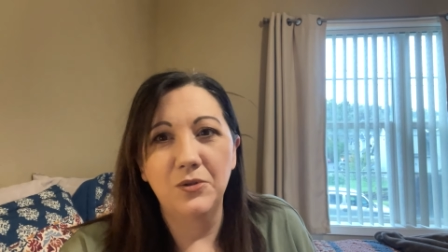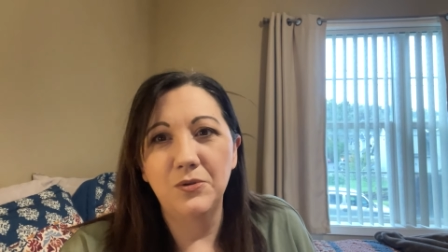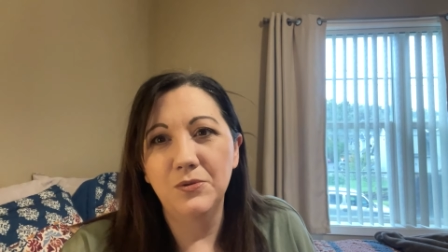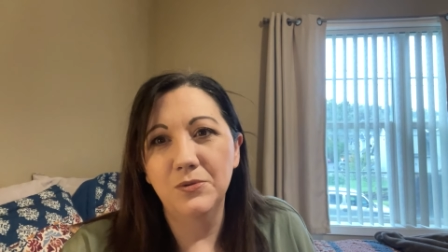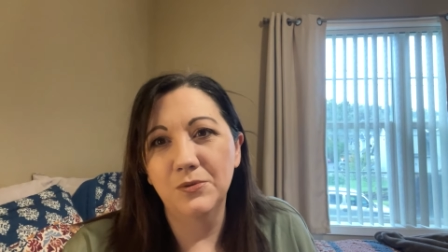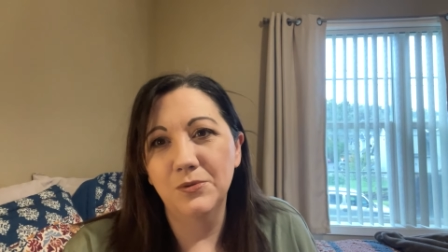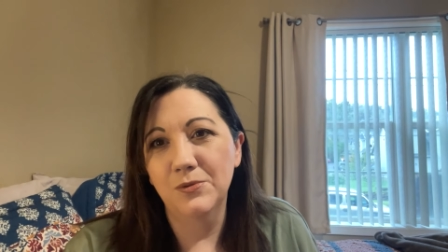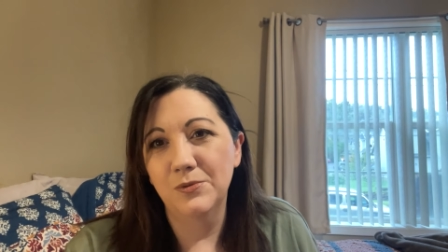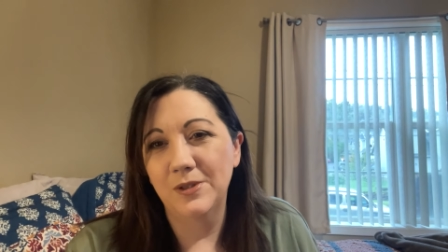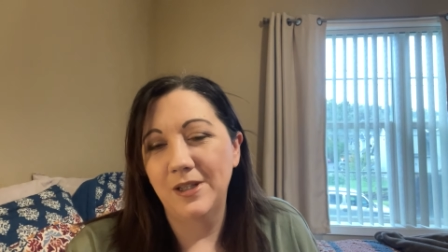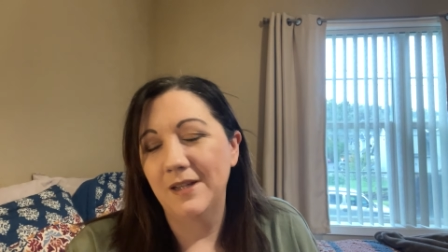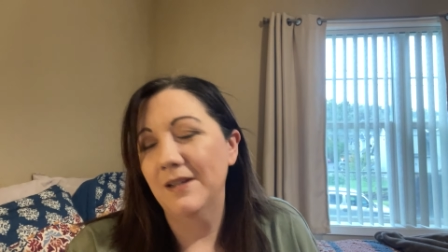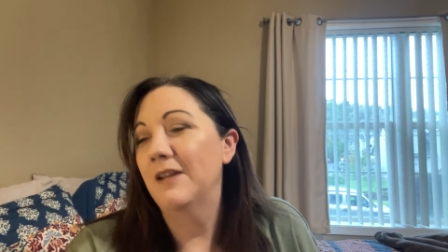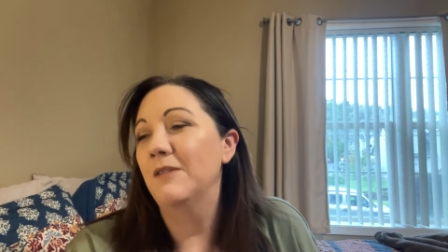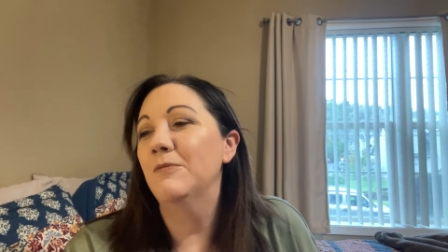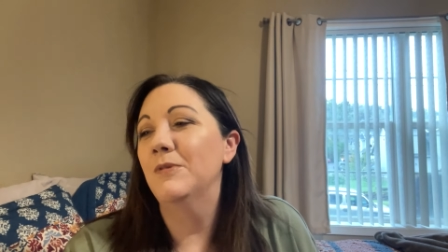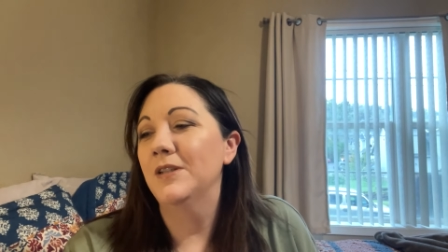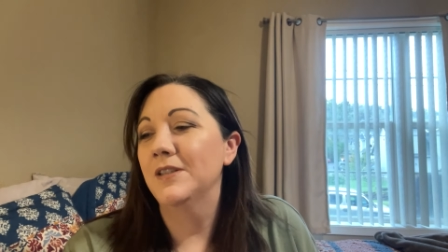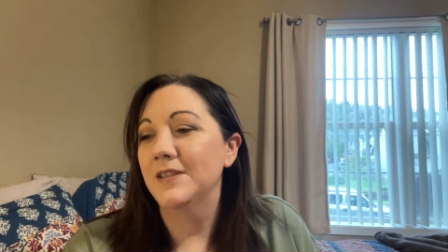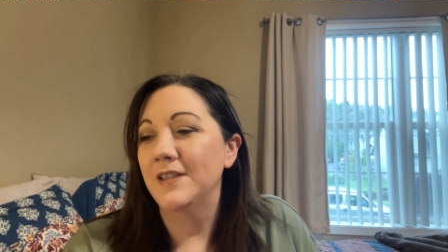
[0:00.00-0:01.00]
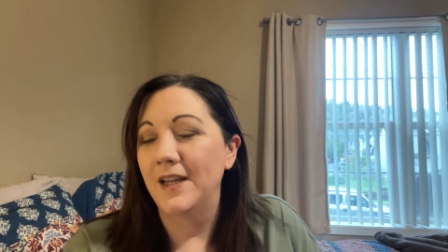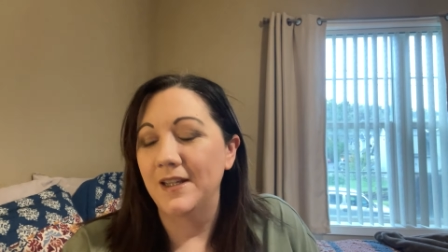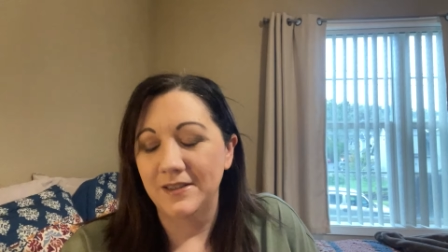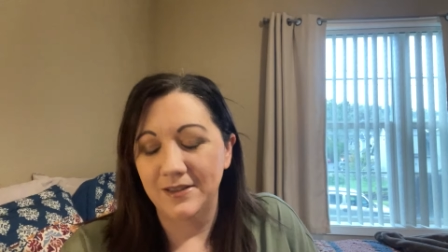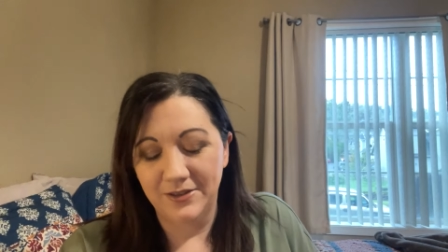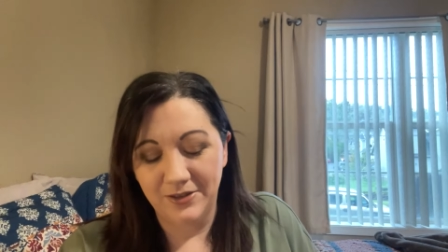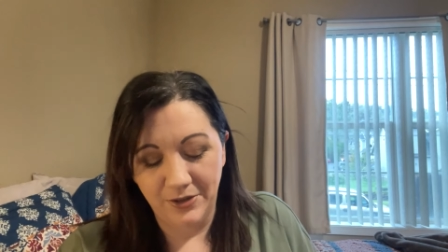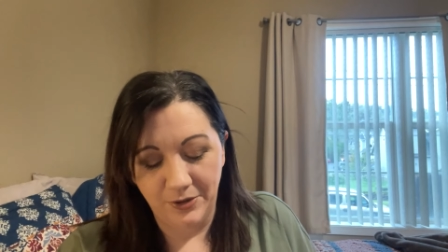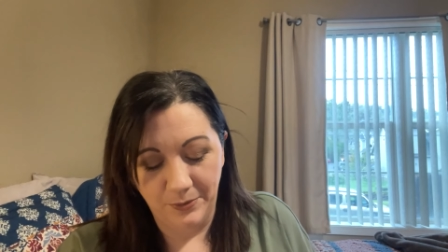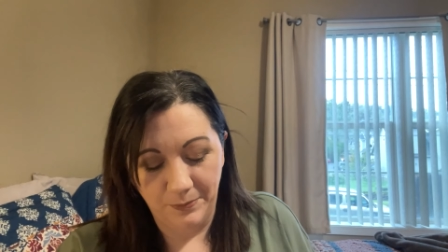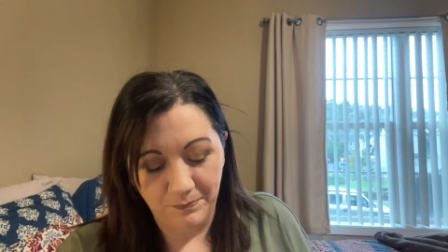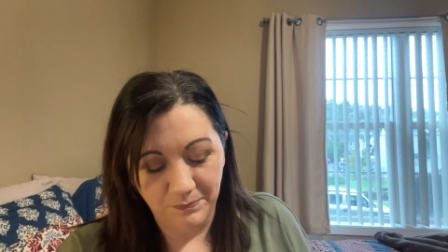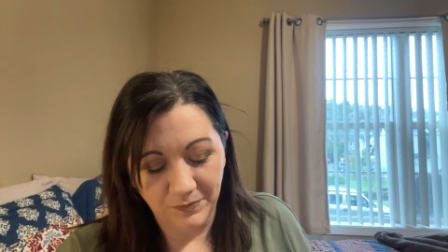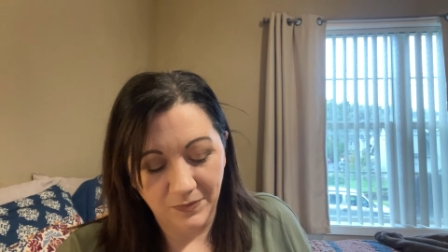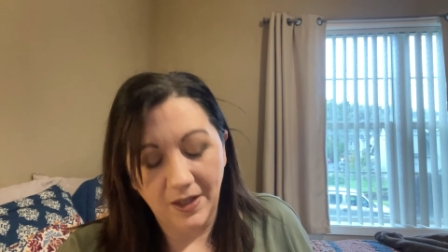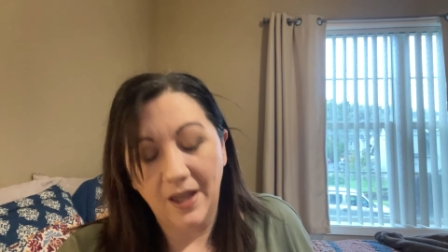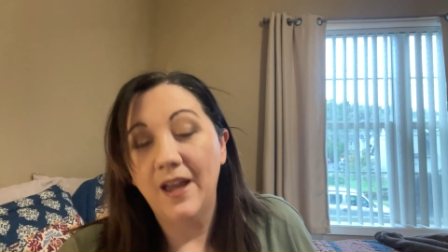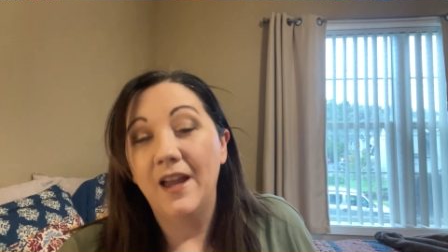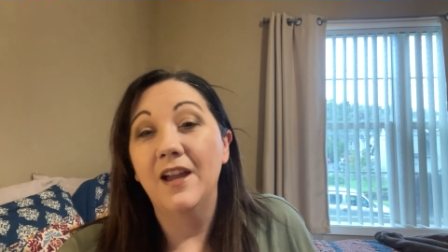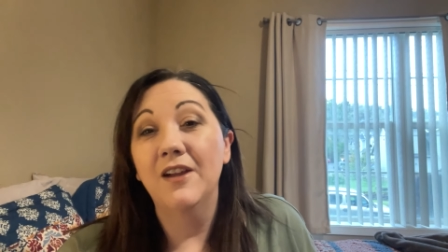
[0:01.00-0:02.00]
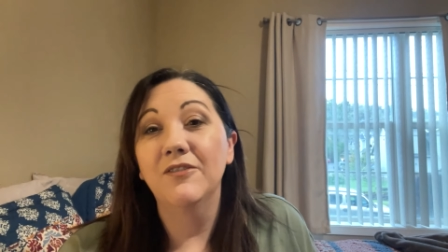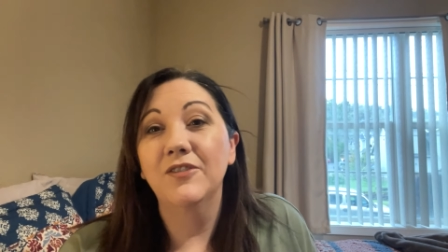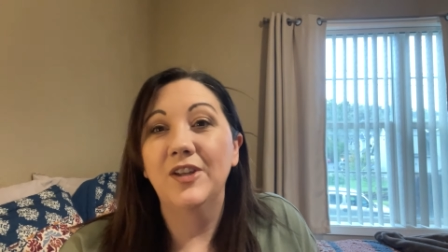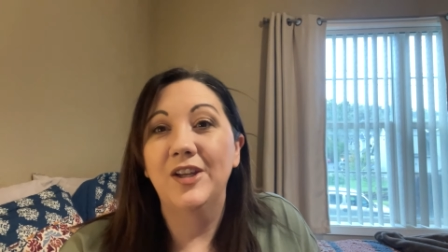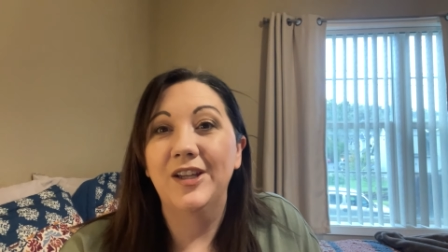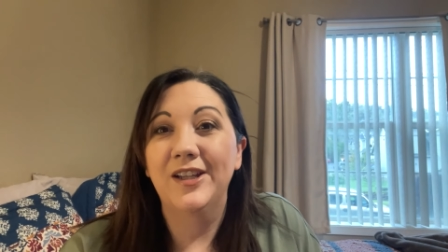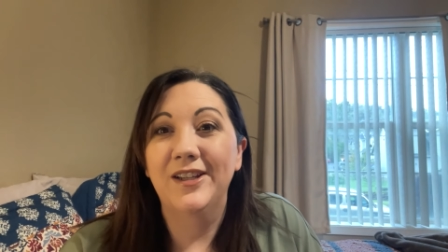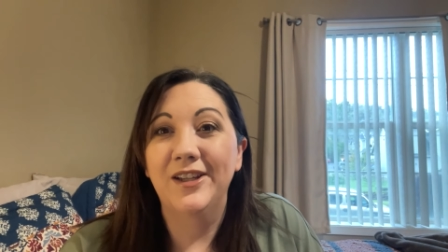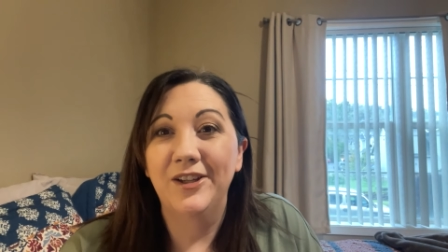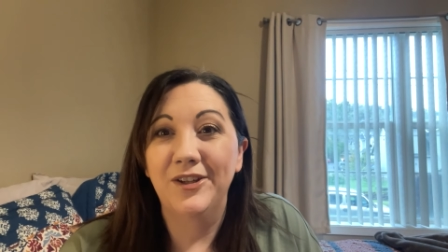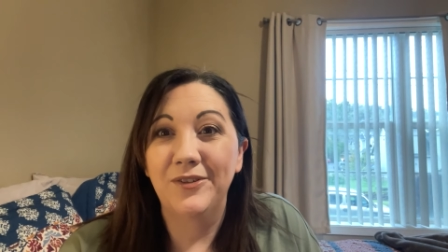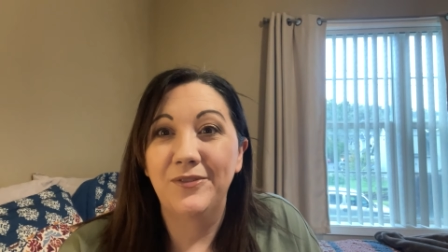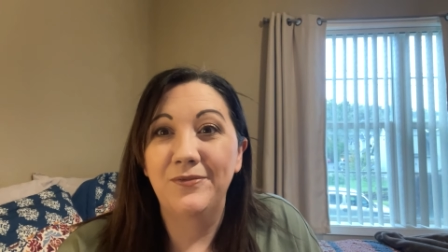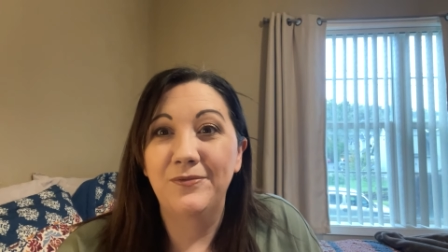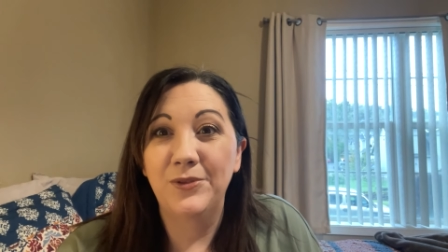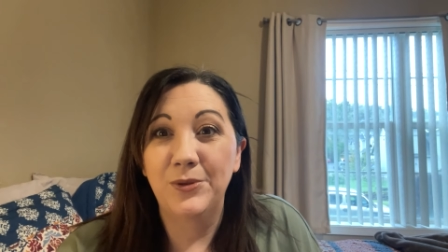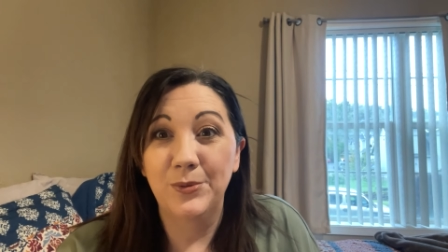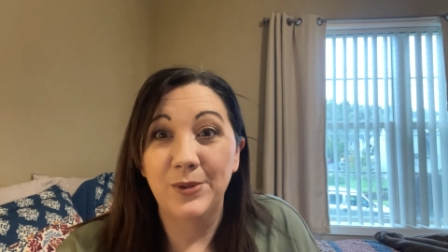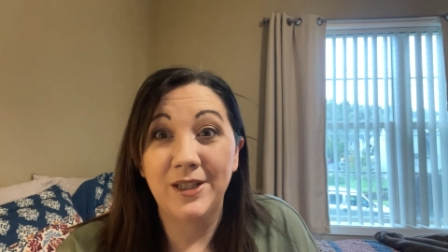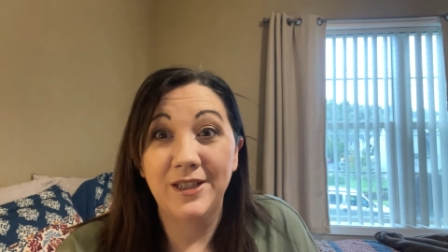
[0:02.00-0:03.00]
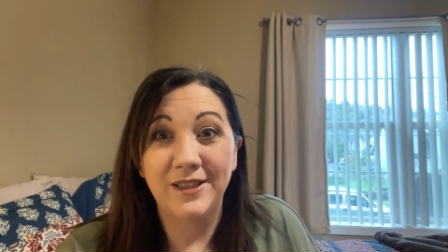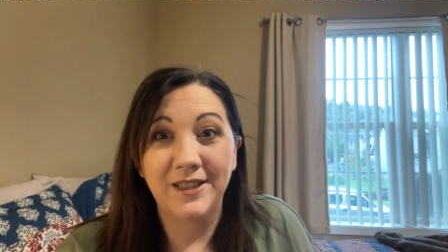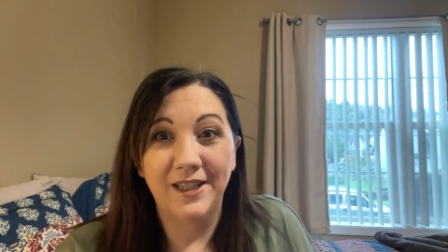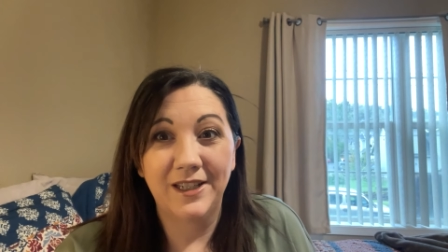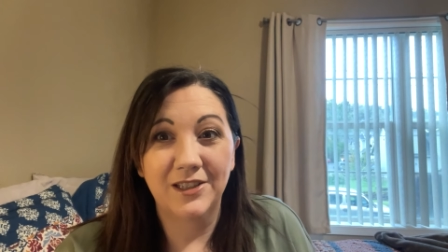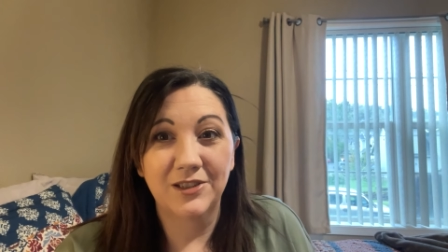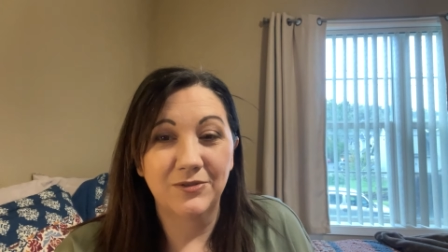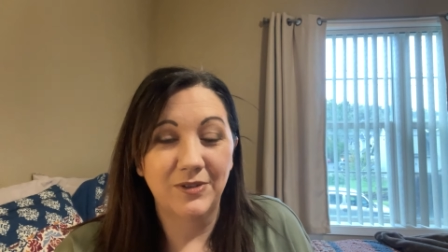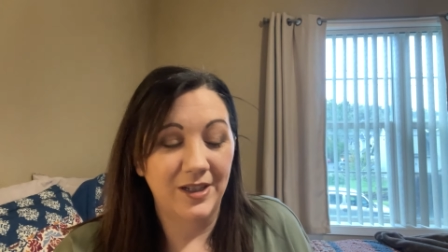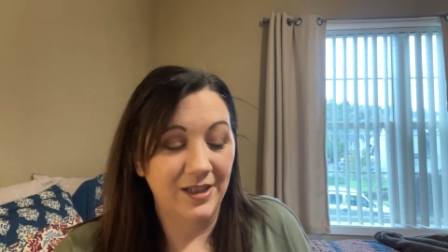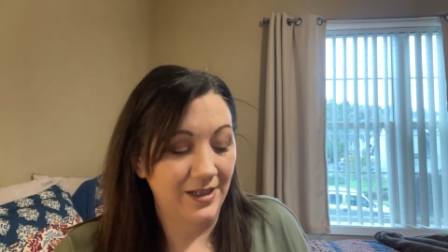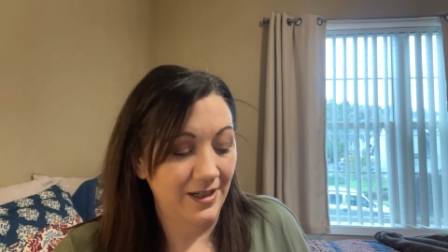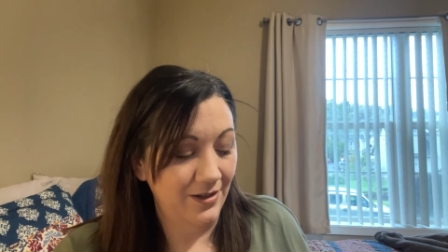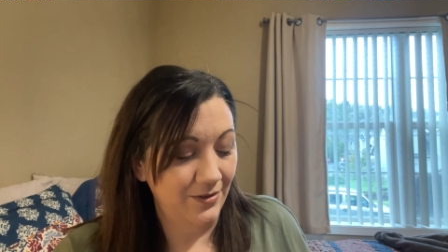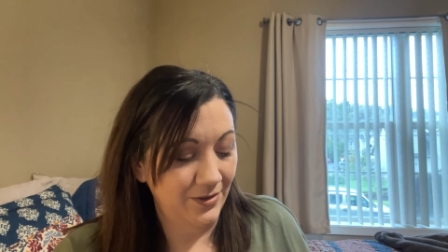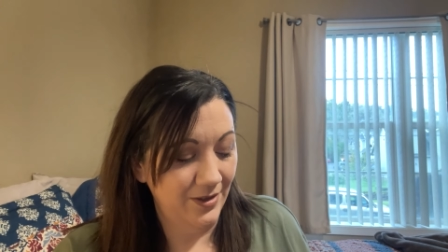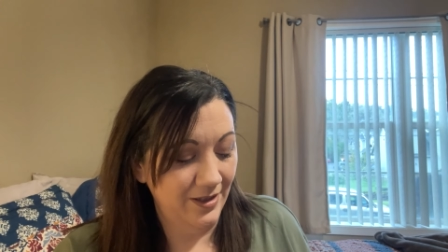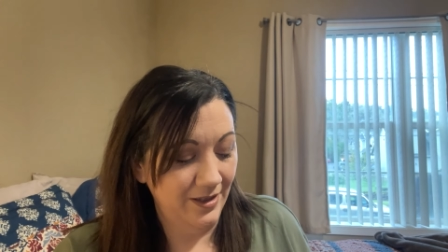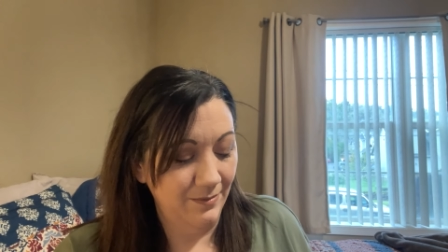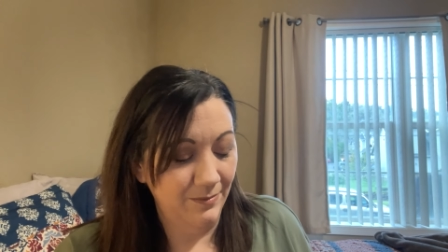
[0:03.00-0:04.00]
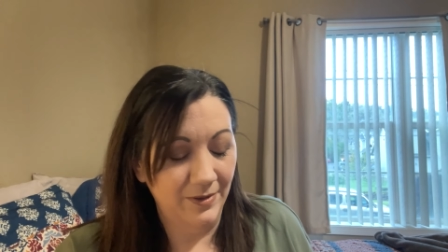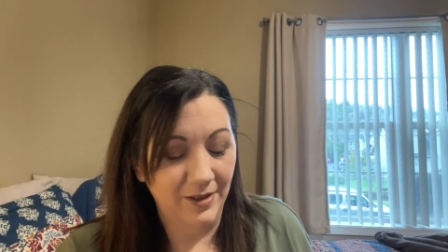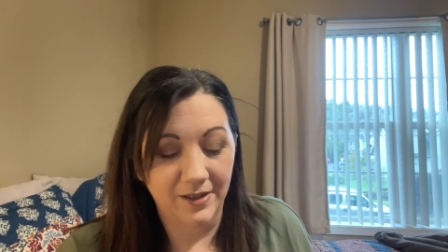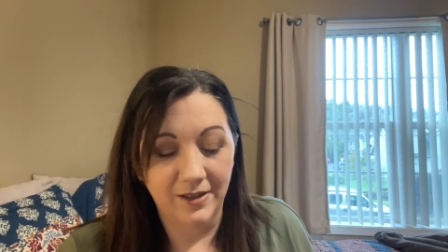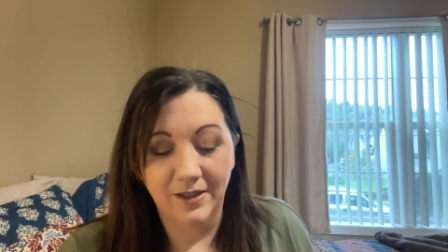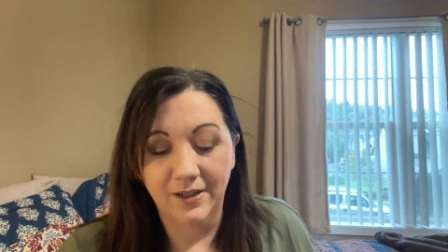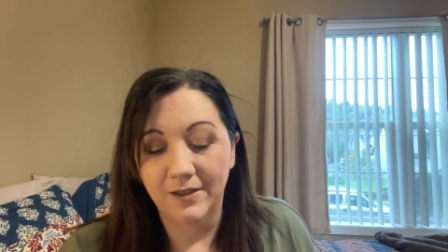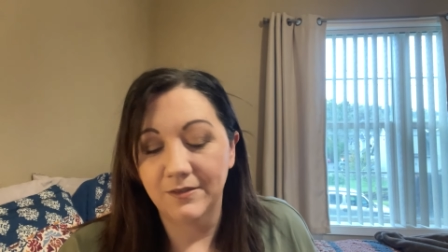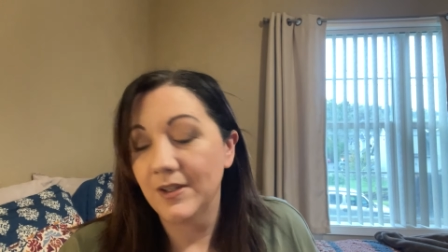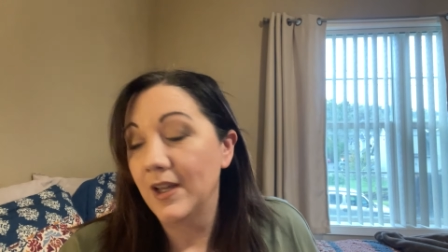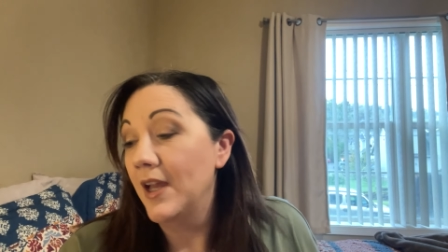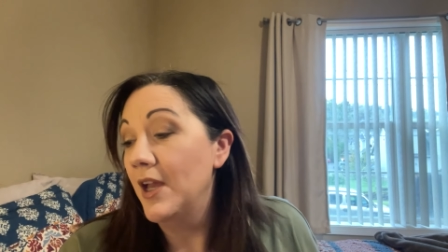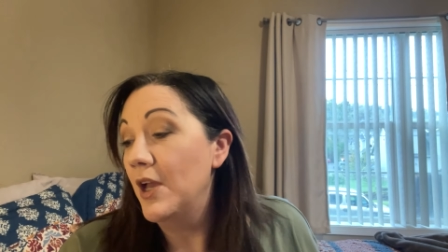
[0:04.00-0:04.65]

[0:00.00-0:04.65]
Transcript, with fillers: Ooh, that, I want that. So I have like uh, three things right now that I'm thinking of.